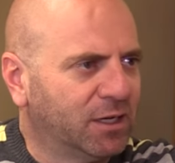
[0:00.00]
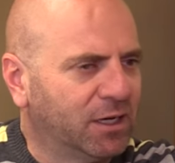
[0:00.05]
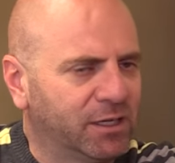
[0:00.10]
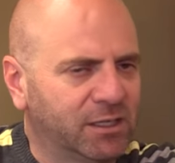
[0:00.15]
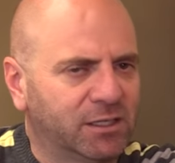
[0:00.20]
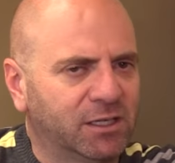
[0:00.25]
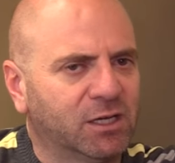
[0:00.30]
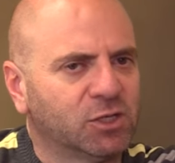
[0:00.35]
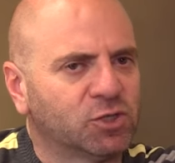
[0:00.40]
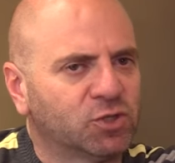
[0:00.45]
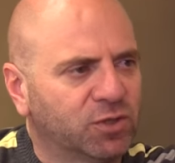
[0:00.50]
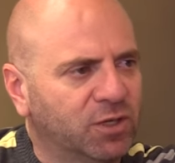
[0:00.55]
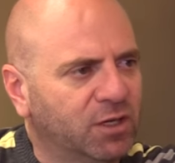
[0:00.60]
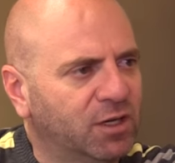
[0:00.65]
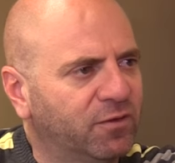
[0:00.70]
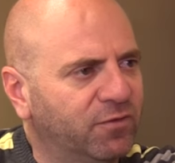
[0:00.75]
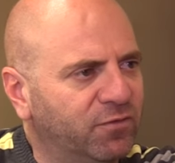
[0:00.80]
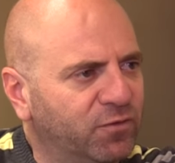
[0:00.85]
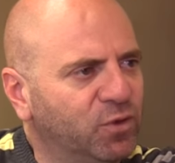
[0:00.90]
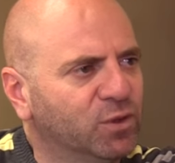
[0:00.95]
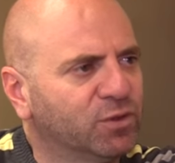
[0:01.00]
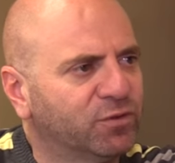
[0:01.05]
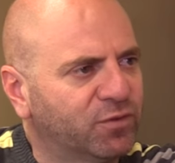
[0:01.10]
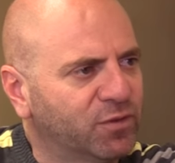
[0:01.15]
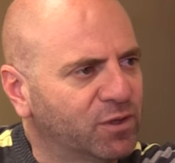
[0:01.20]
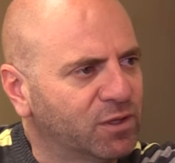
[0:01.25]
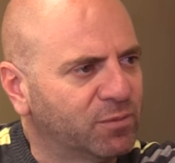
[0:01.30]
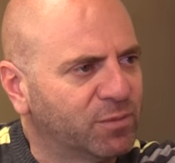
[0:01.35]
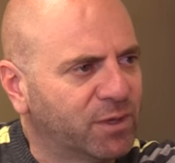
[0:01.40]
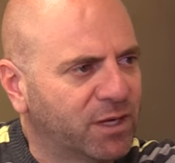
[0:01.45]
and I should have full
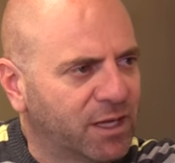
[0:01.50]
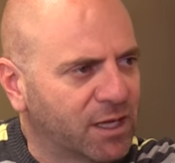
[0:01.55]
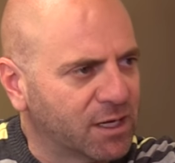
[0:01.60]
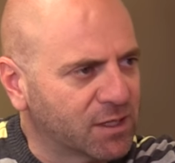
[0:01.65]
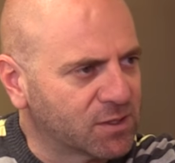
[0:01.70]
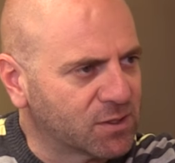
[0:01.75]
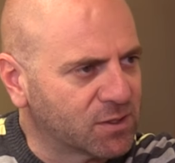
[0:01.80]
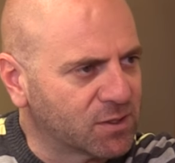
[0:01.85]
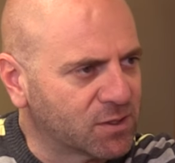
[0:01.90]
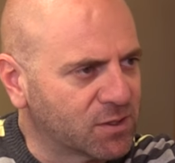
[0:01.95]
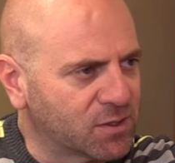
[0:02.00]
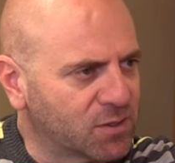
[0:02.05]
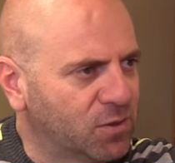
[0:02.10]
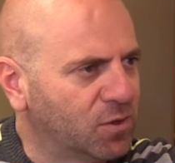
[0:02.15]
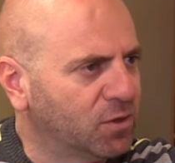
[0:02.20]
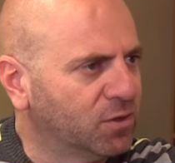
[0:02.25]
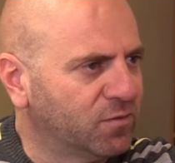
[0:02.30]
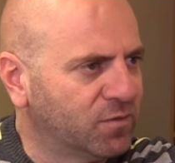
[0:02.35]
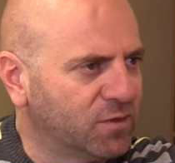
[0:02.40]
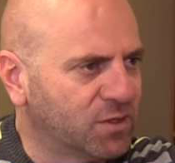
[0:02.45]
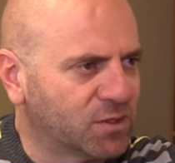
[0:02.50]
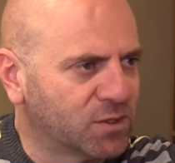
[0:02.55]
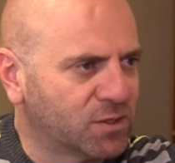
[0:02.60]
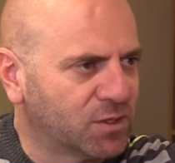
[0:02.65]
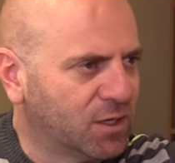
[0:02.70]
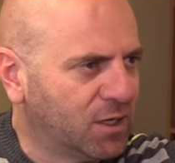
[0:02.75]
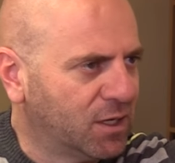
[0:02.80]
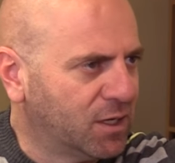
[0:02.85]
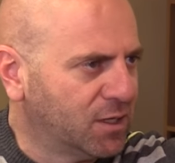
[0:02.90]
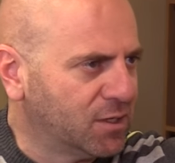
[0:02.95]
freedom and access to all of
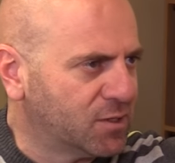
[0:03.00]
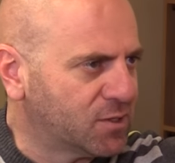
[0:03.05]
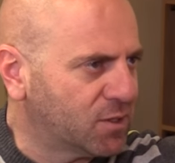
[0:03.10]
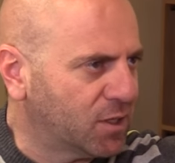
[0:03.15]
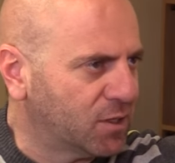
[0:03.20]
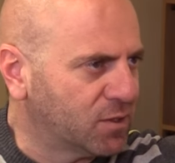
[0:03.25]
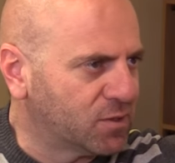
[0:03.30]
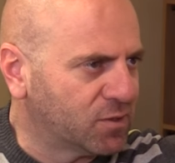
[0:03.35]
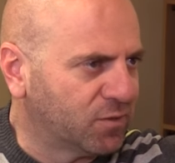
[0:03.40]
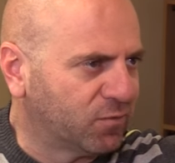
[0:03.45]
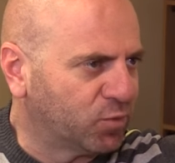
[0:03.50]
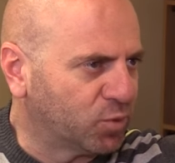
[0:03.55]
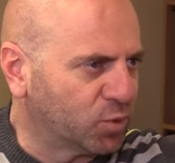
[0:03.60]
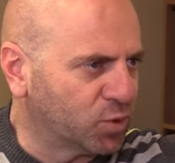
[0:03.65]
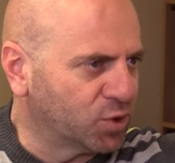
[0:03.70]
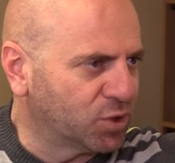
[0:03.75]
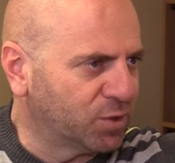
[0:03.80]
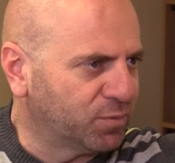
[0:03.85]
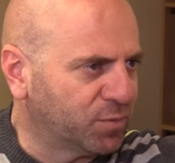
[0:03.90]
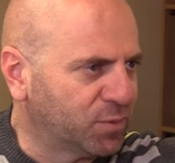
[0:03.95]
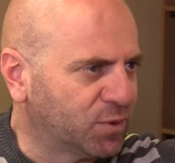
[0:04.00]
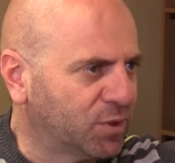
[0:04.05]
these sites of worship,